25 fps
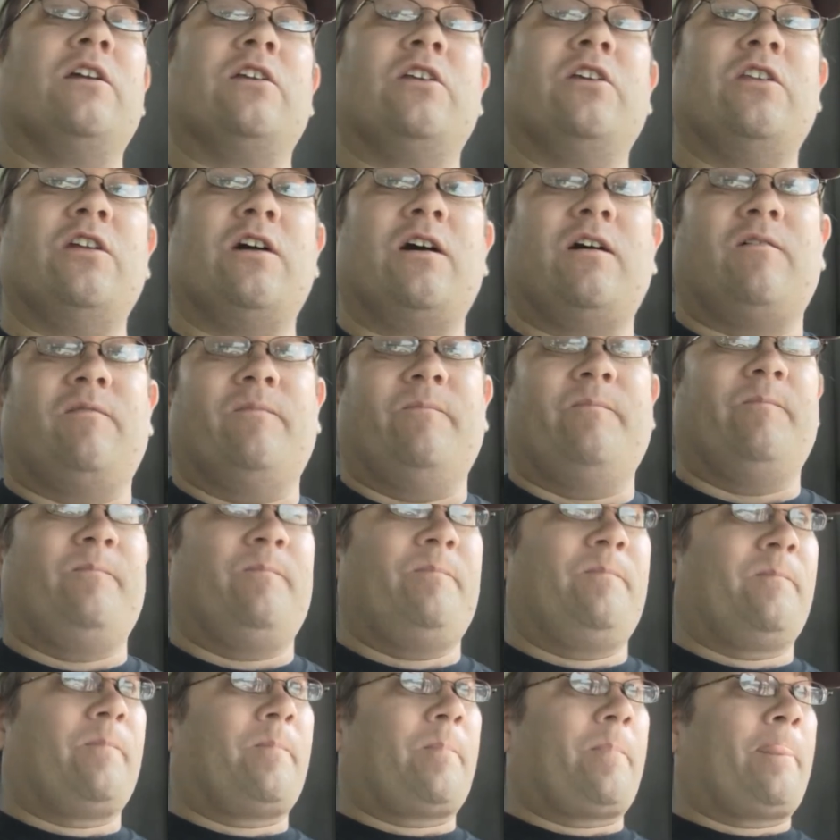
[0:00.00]
You know,
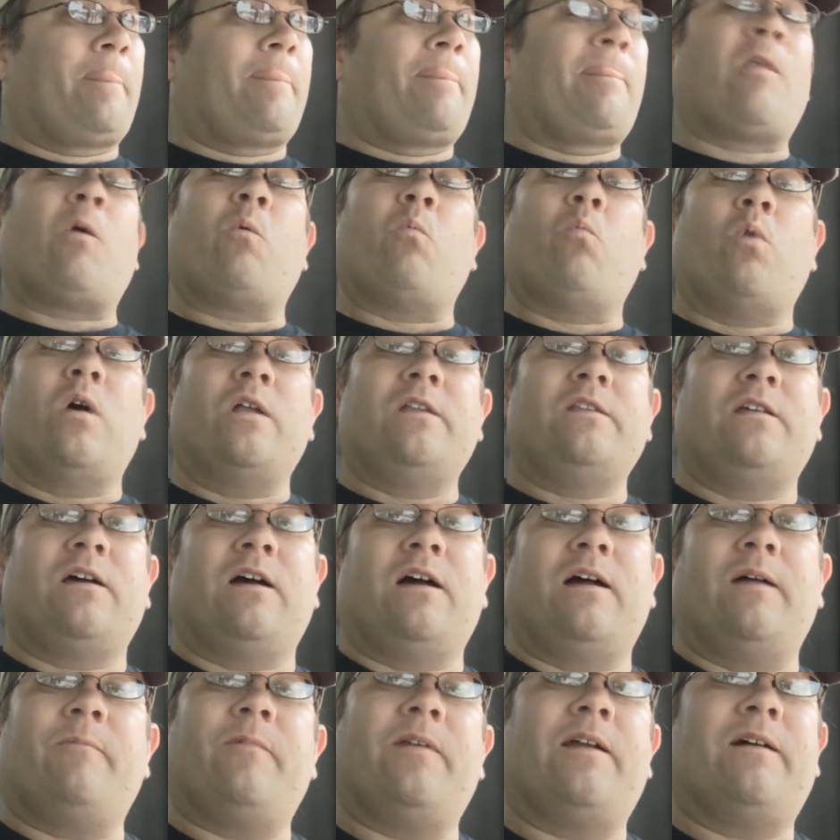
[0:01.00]
one
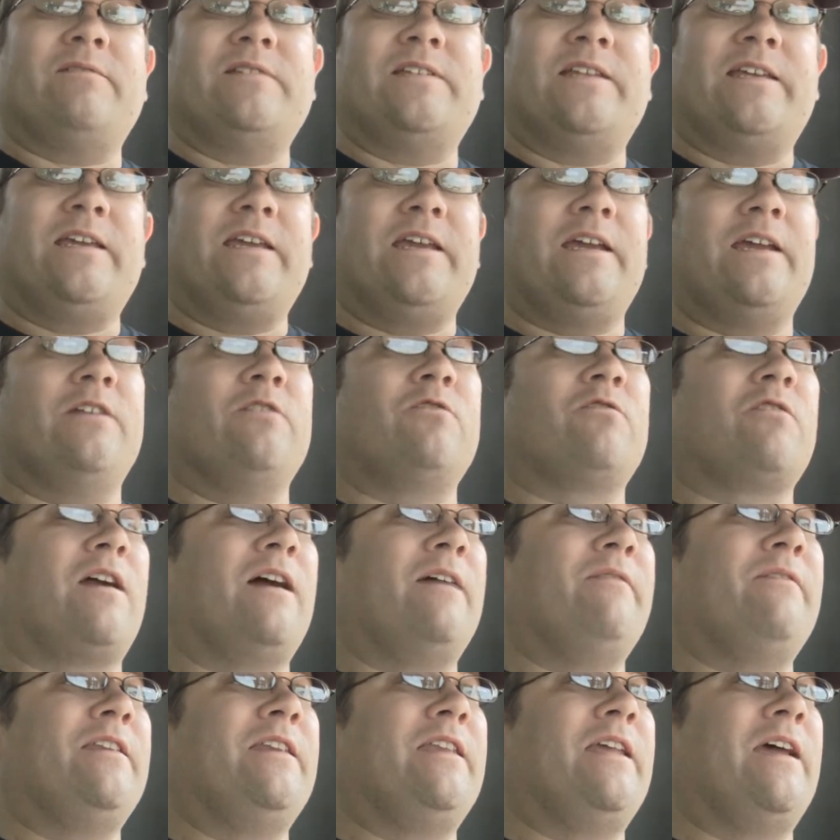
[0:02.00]
time when I was a kid
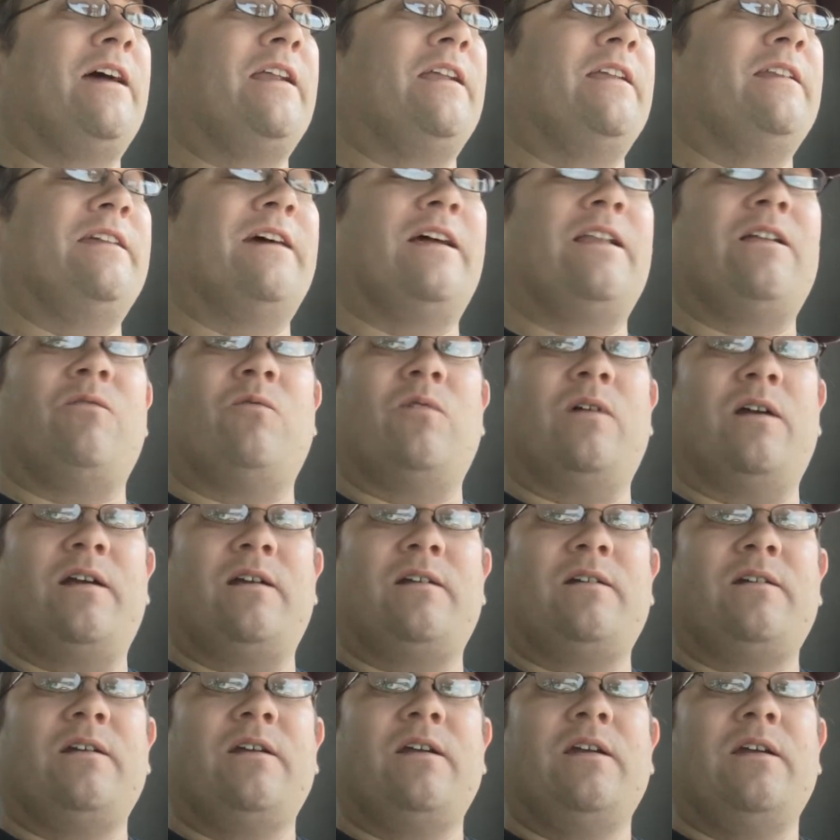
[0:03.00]
driving down in
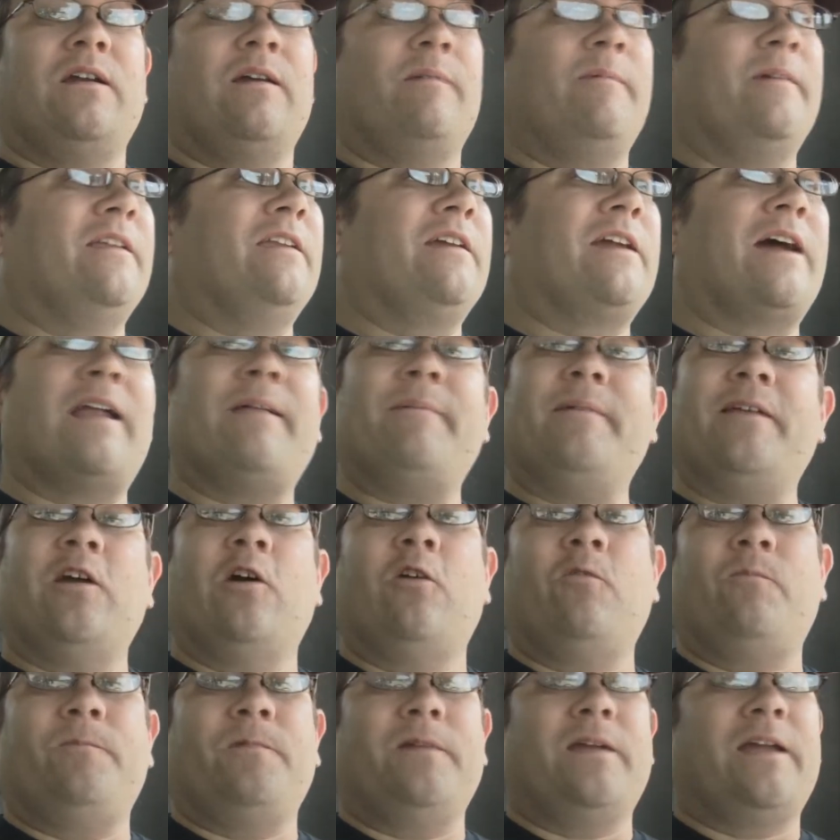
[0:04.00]
Delaware. I mean, you got to be
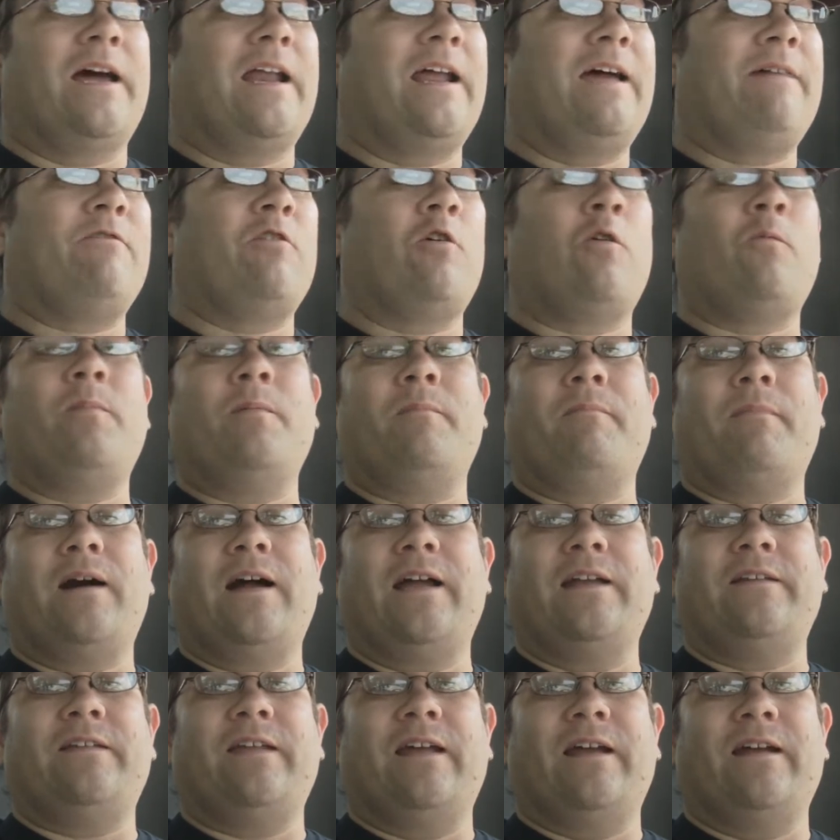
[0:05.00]
open. You got to have an open
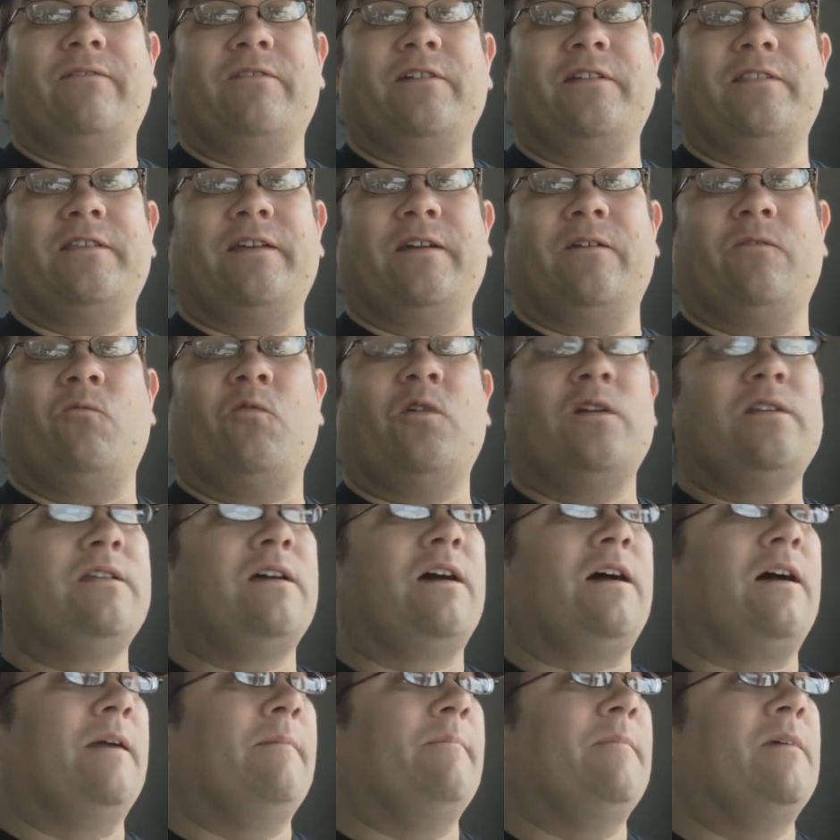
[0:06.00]
mind to everything. One
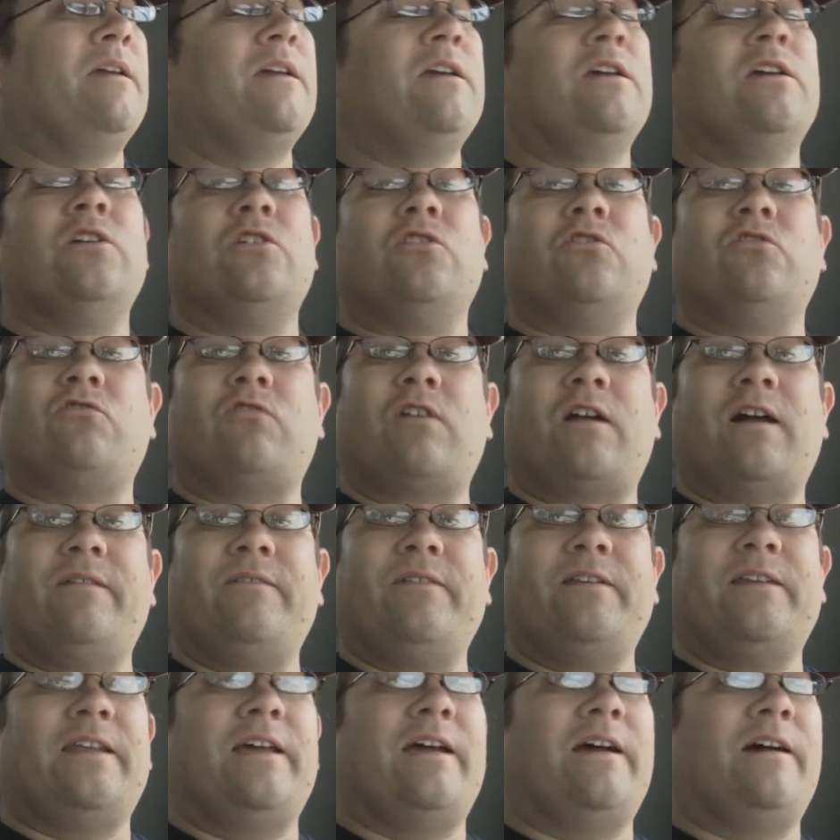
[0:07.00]
time,
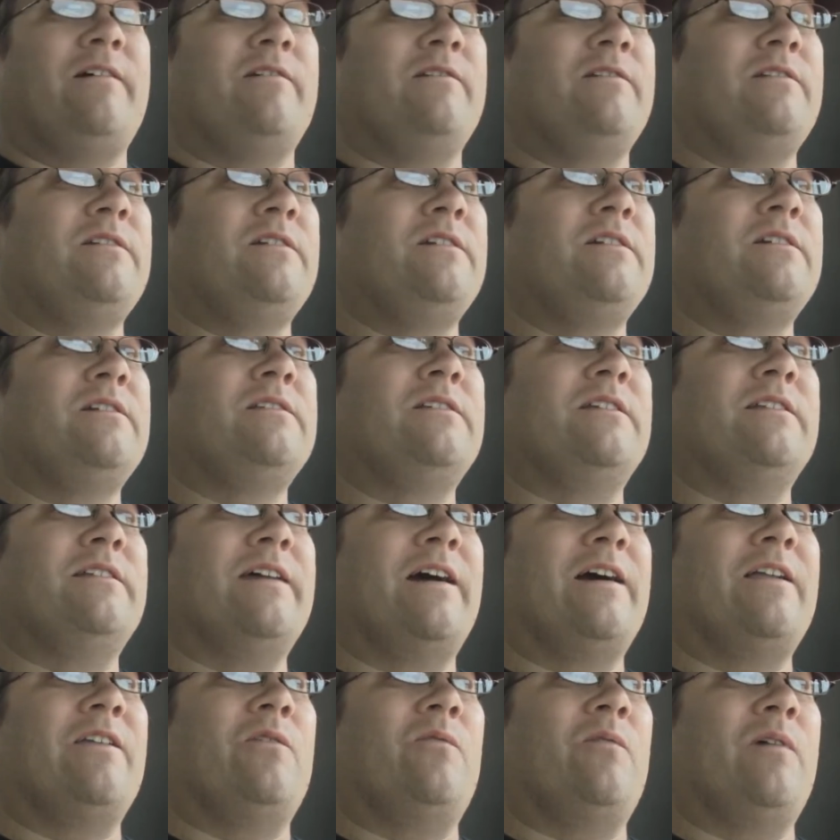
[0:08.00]
driving down to
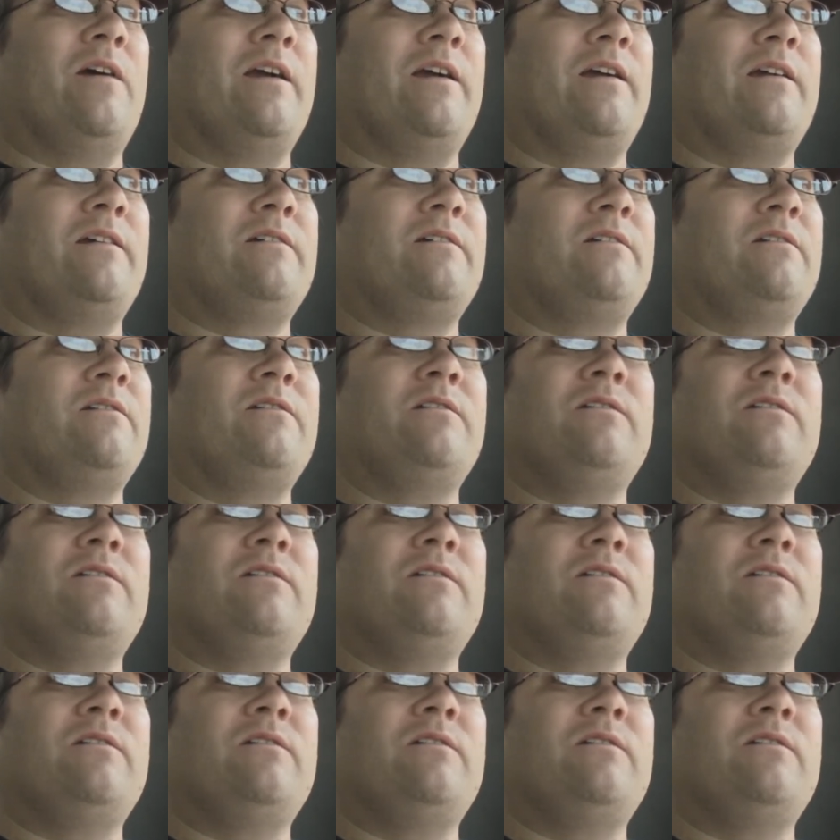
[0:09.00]
Delaware,